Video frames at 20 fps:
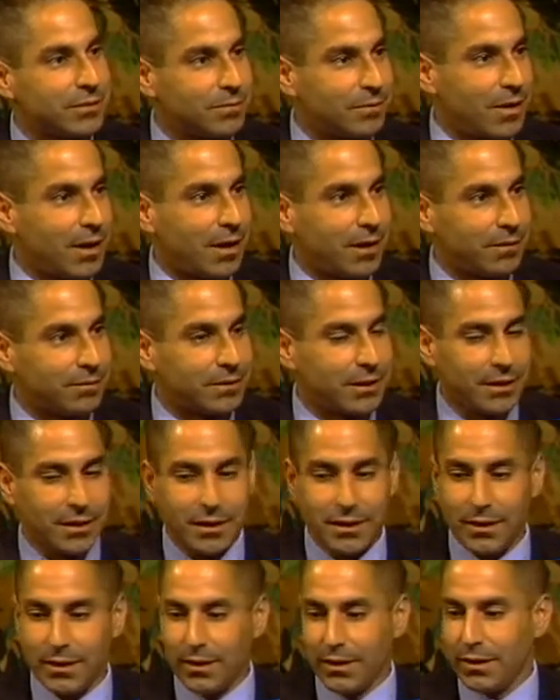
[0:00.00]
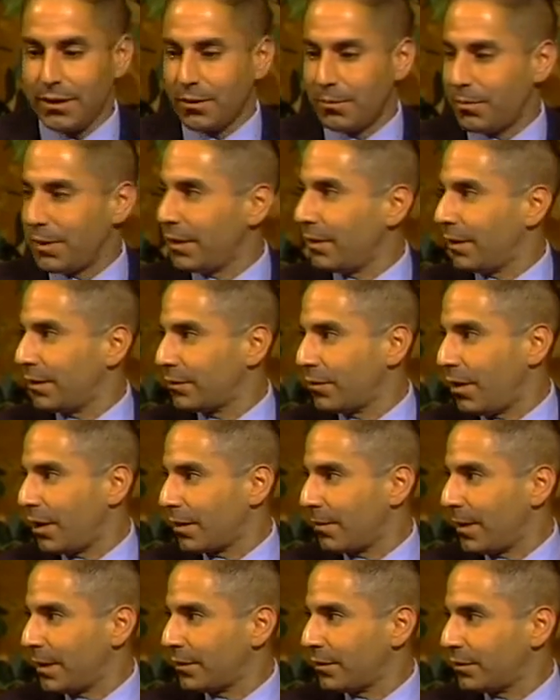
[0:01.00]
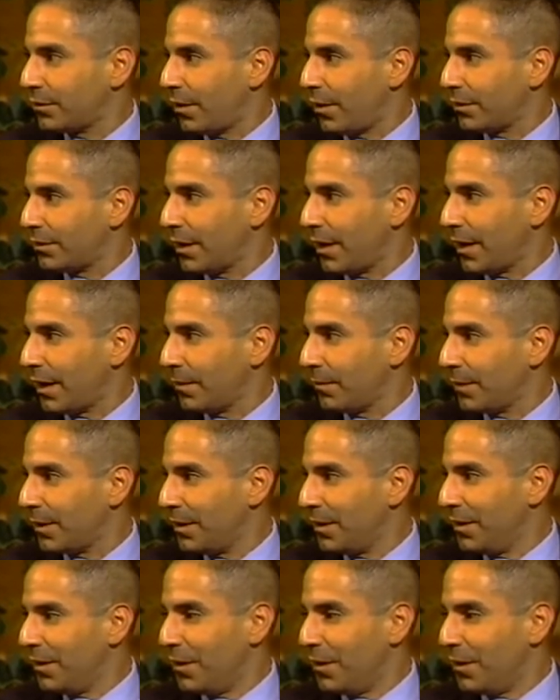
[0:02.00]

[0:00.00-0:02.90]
involved. Well, Peter and I talk about this all the time.